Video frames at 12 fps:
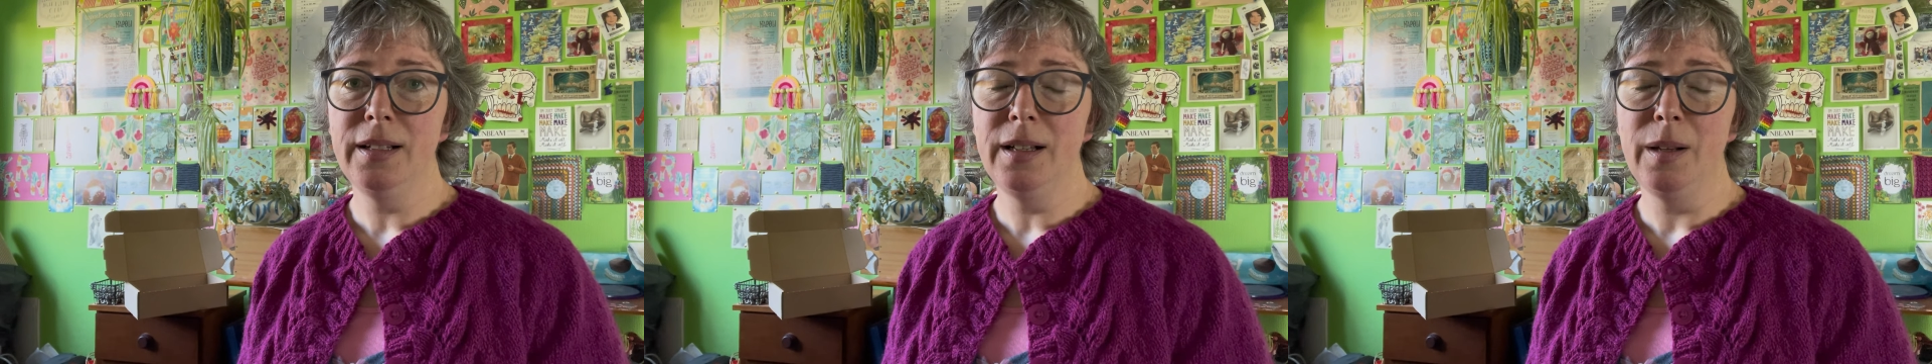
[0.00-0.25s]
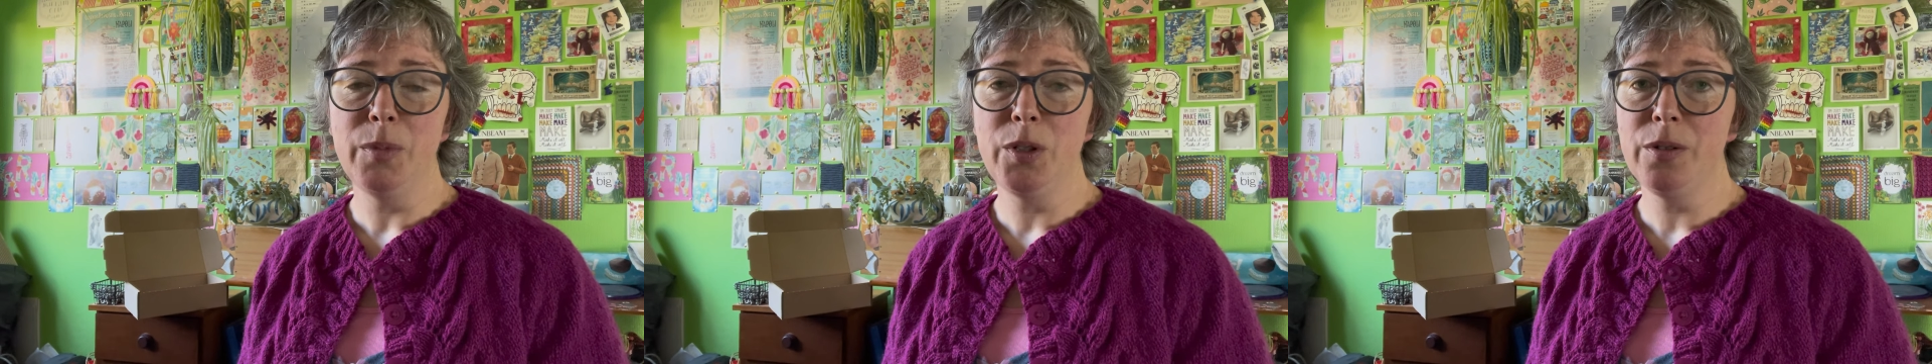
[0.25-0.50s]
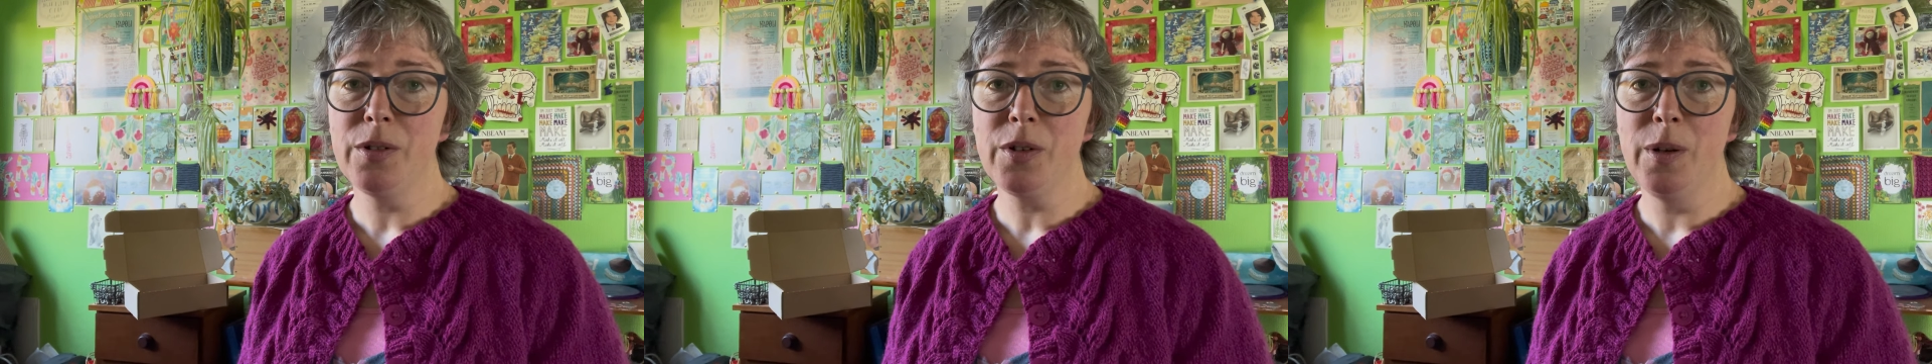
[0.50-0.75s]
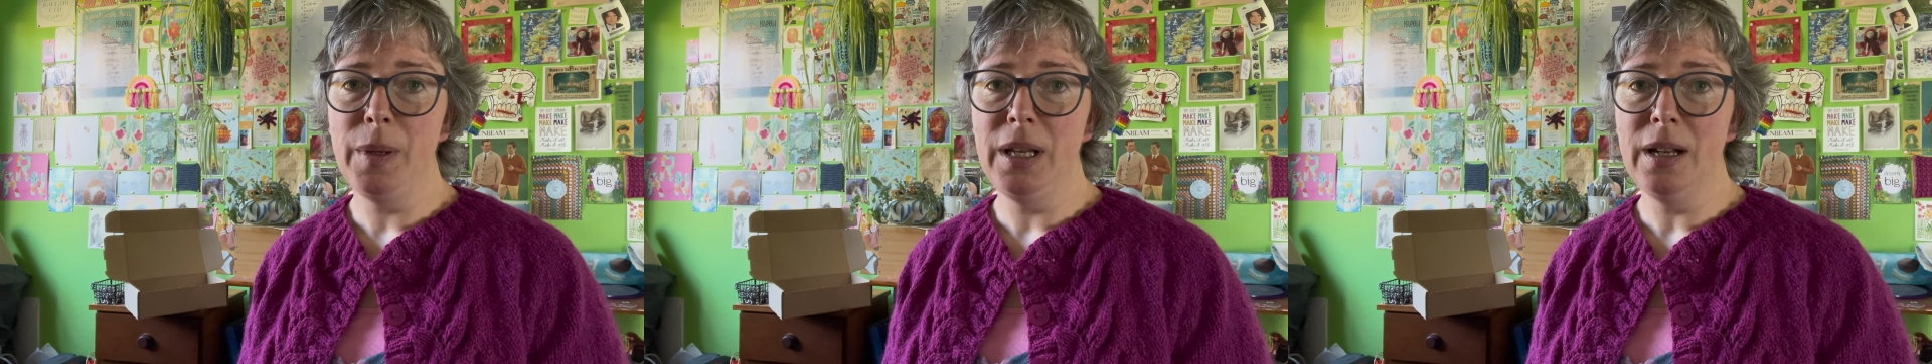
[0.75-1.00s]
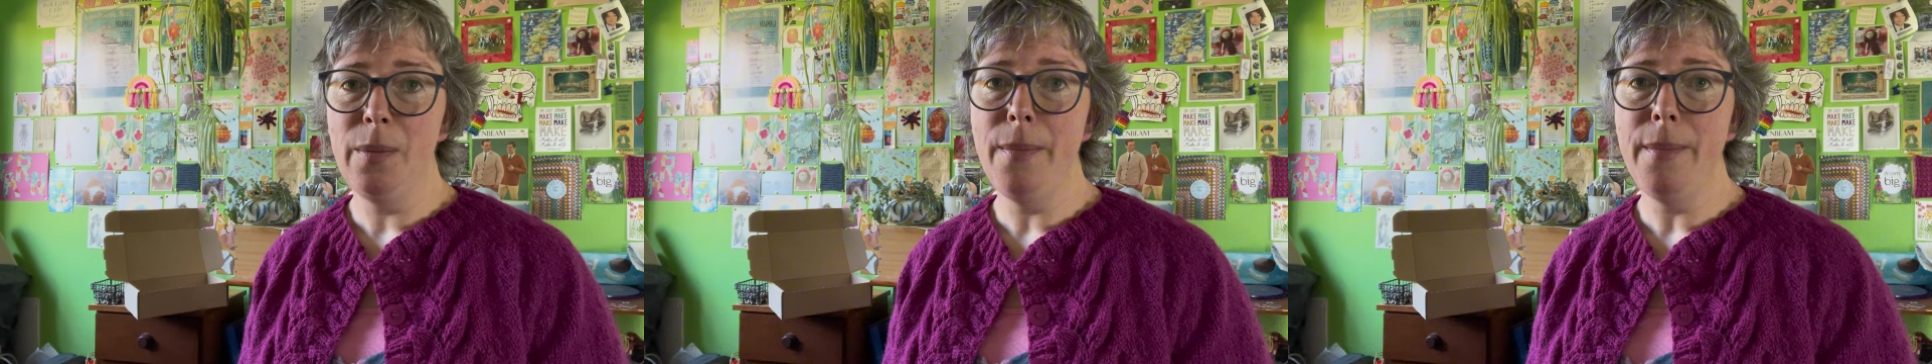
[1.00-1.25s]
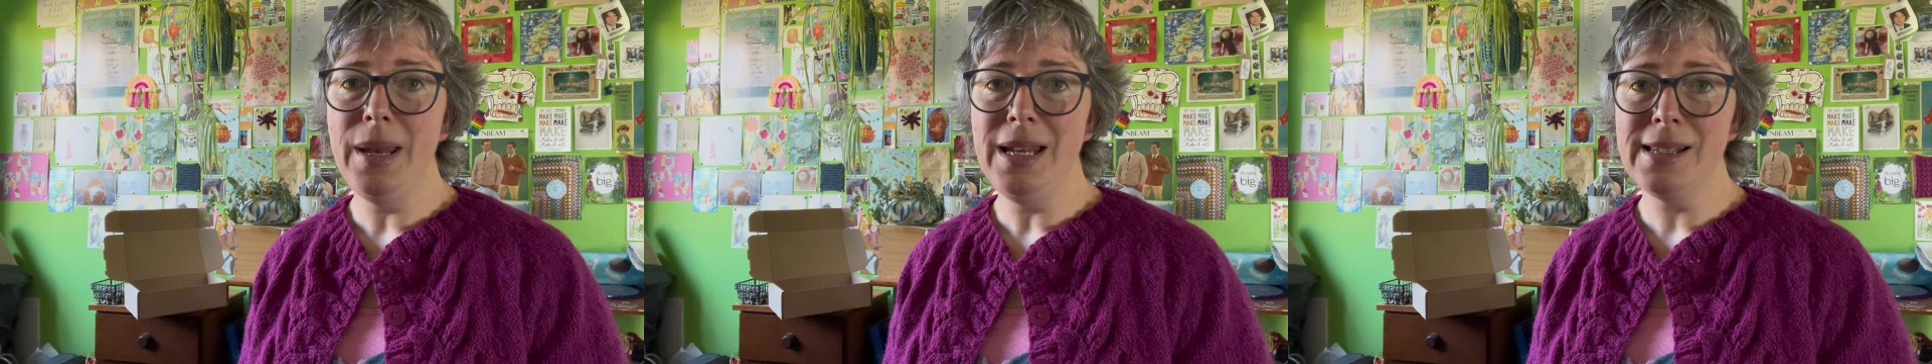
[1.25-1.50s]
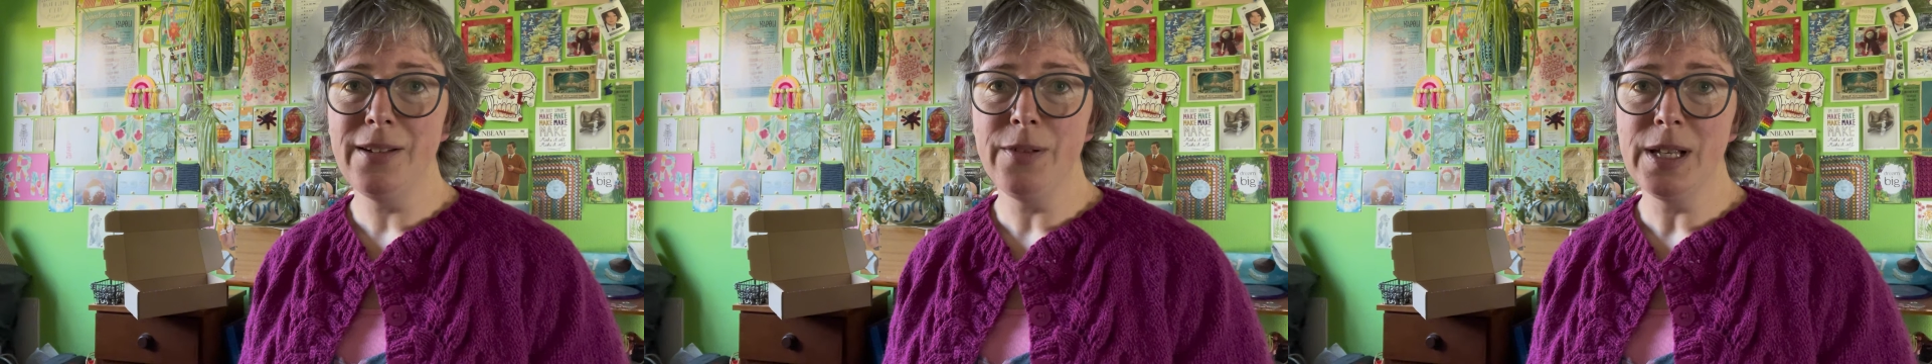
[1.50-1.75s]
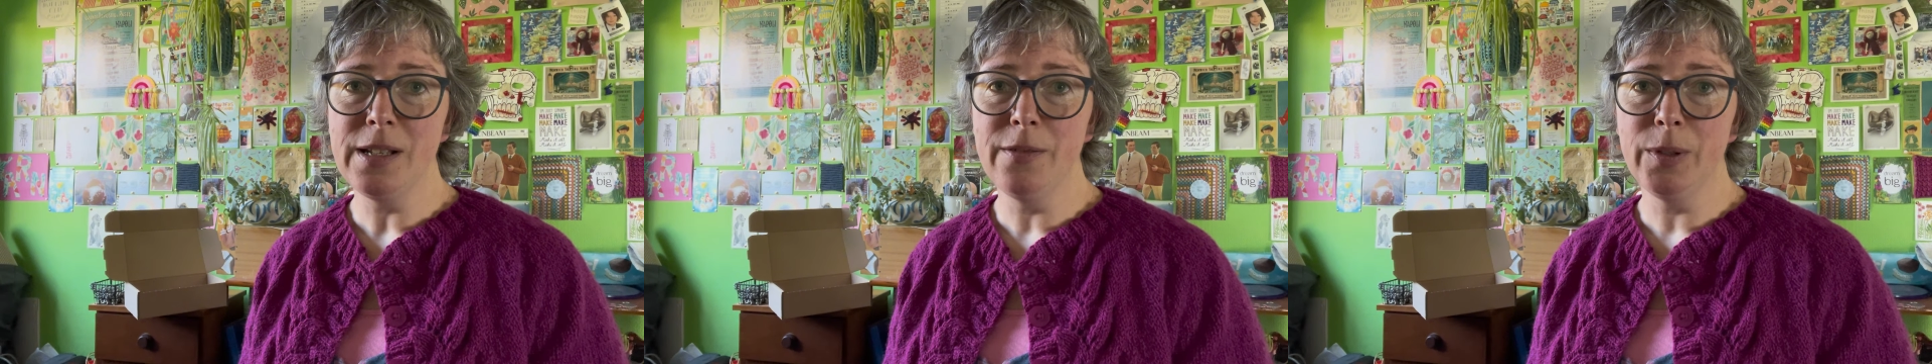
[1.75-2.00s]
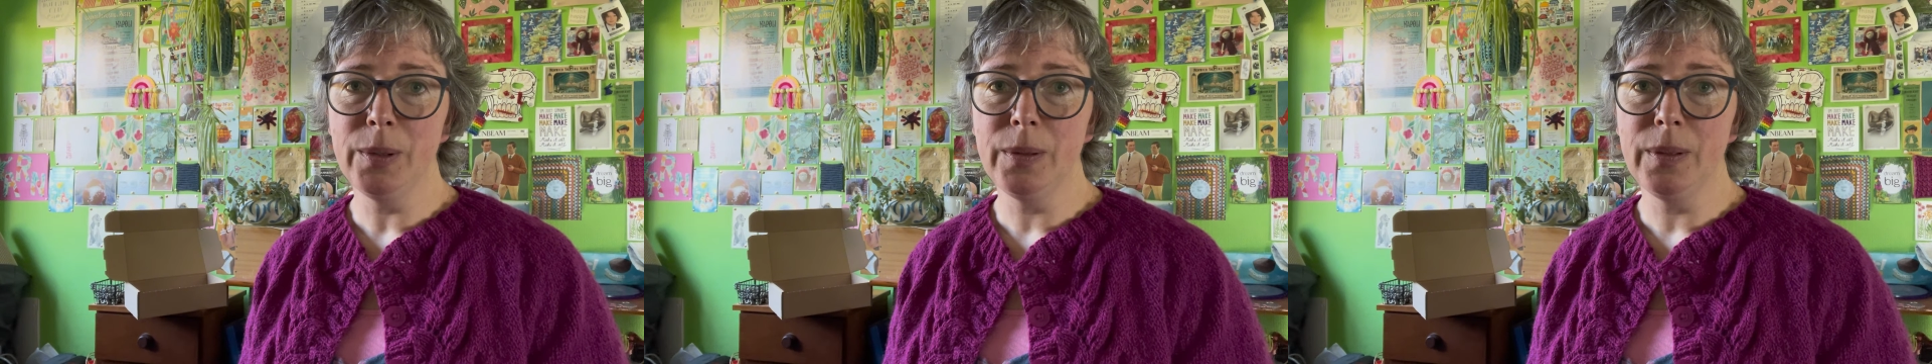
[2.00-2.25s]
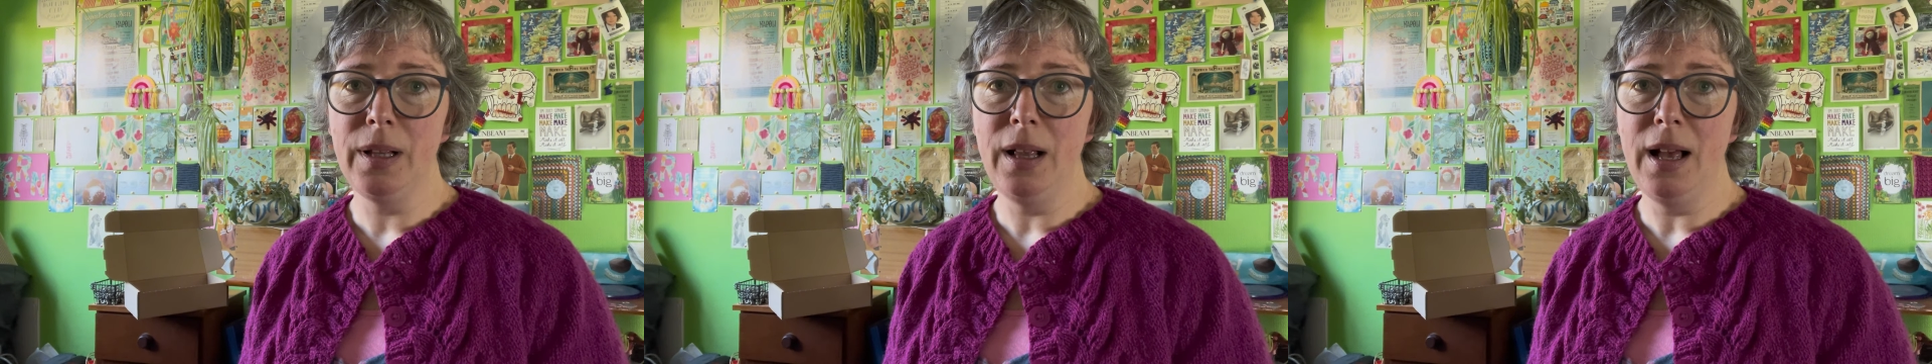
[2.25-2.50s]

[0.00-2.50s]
I'm sure it's going to be an amazing festival,